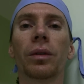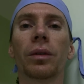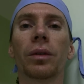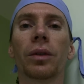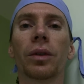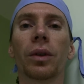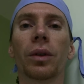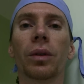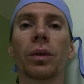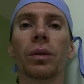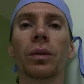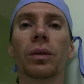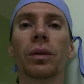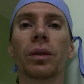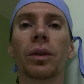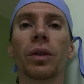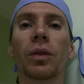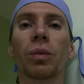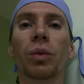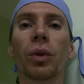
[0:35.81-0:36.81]
So
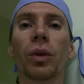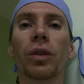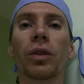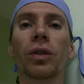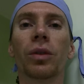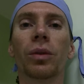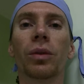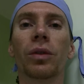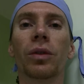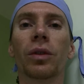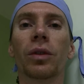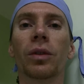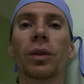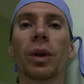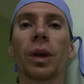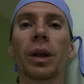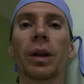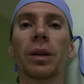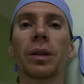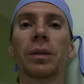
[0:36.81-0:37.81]
at this point, she was just
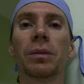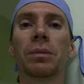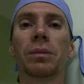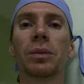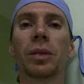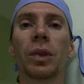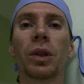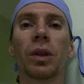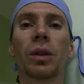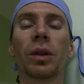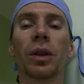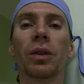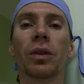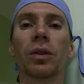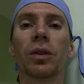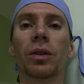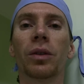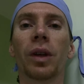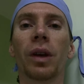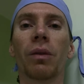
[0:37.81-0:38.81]
like, "Let's
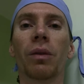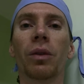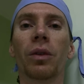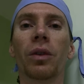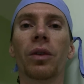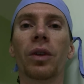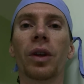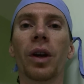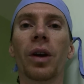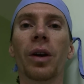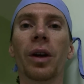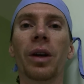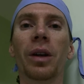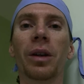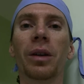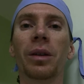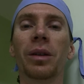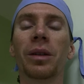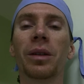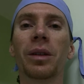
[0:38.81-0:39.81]
just have the cesarean."